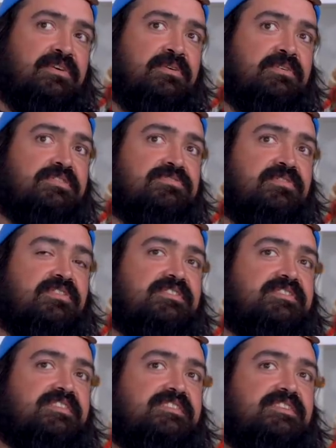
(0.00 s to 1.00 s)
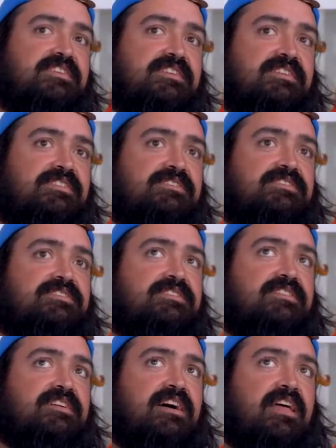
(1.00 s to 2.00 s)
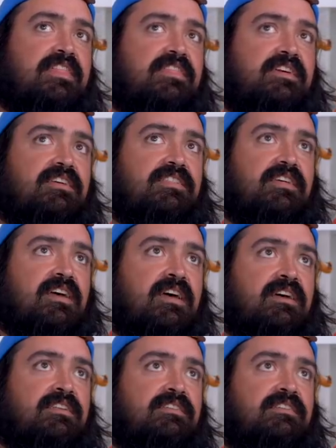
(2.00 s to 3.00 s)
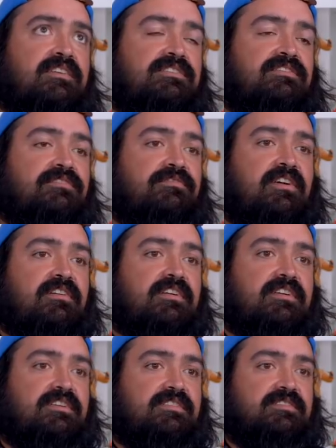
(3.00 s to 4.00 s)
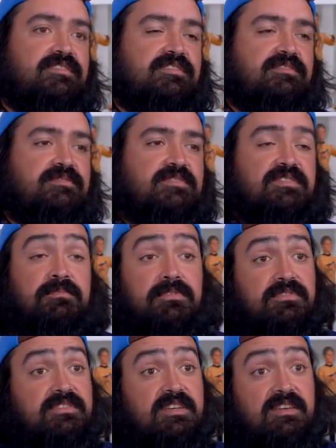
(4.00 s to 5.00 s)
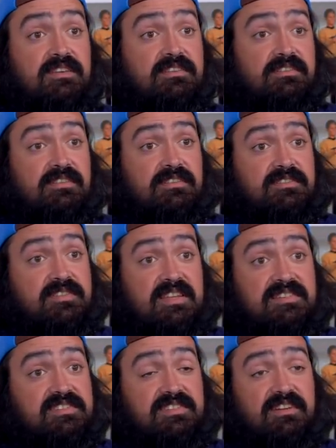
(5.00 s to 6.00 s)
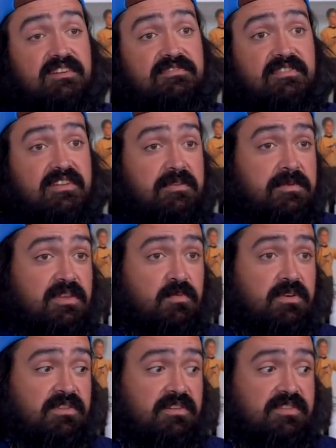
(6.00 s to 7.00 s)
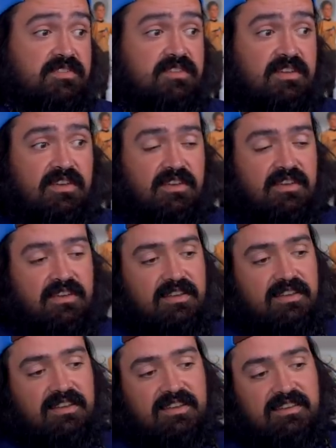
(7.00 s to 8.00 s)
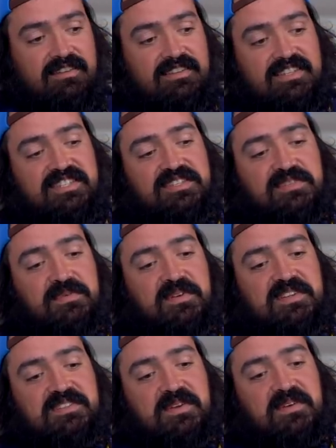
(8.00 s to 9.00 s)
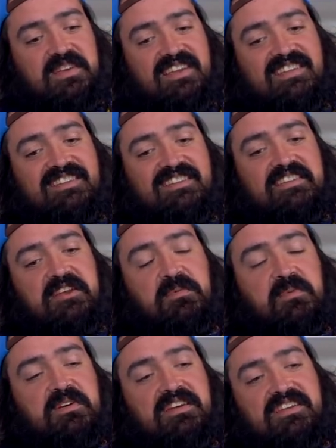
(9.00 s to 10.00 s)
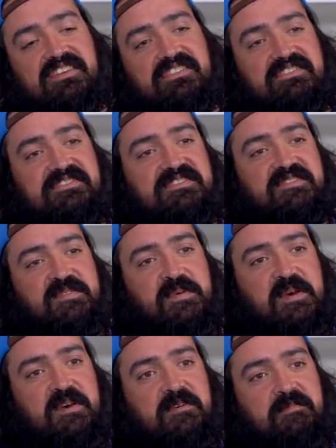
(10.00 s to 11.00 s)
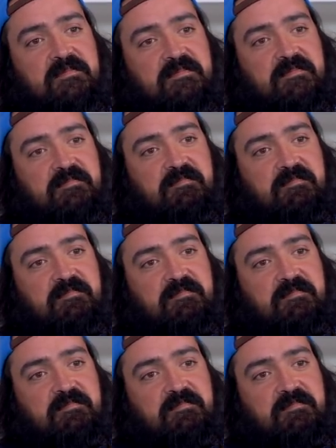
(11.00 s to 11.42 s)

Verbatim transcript: know, as far as the teas, I think that it's a very simple tea is necessary for anybody, whether it's, and this is where it's going into like what I use. Um,